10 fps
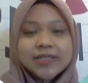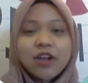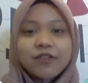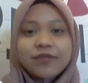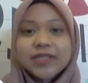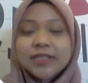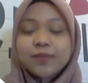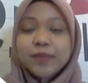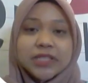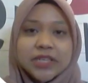This type of risk
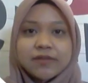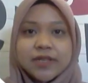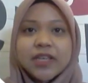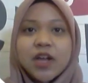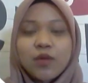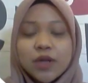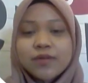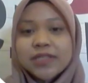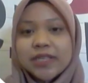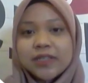is personal risk. Why
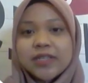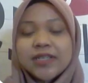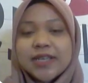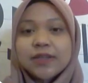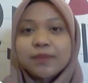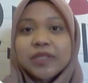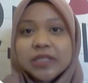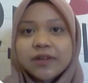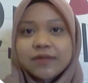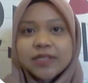we stated this as a
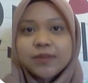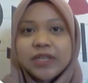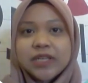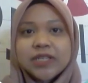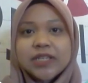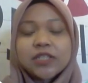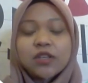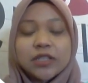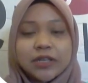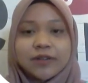personal risk? Because it is
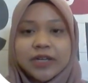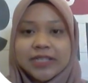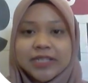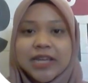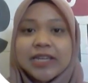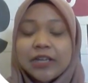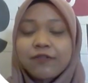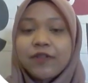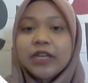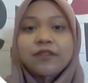totally related and
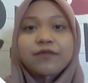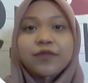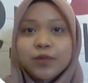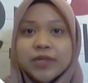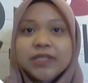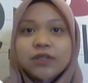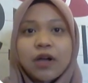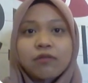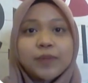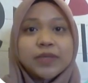give an influence
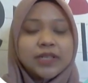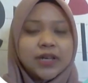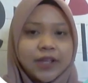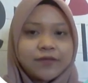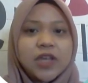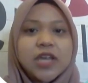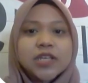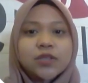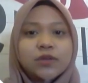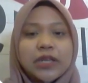to our personal life.
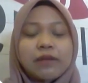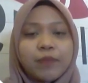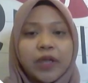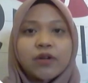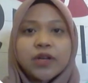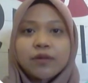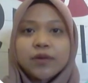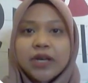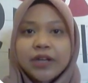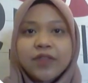So the impact on
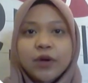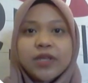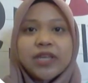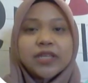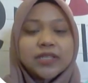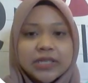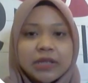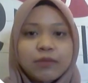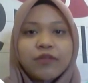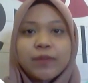our life that we can
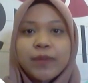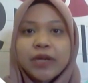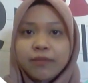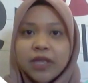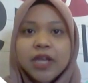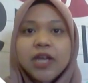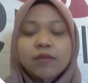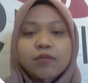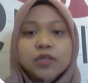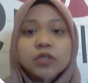see before the pandemic,
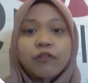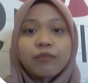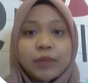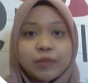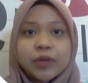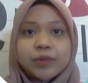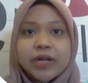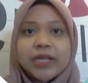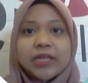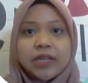most of people
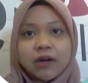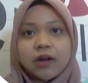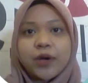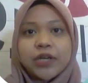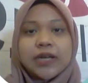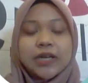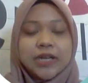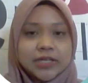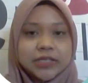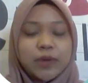really care about the
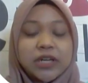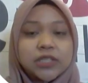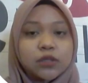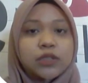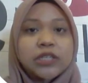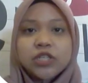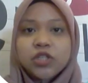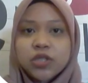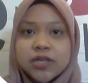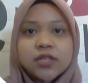cleanliness, but it's
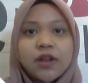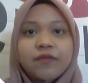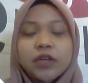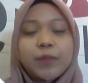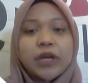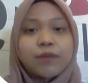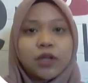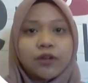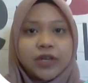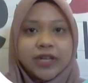totally changed after the
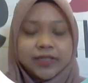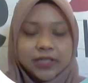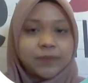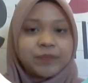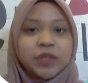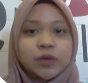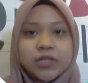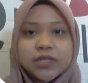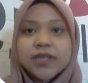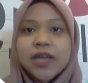pandemic COVID-19,
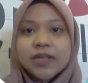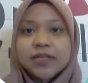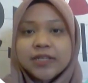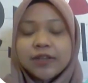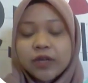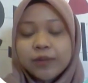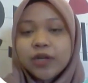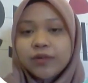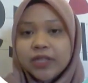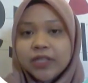which is they
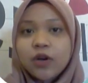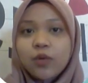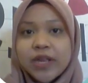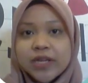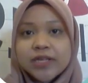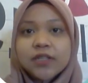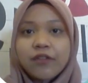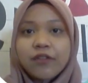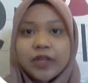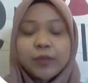develop a greater
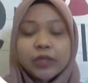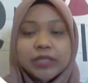awareness of the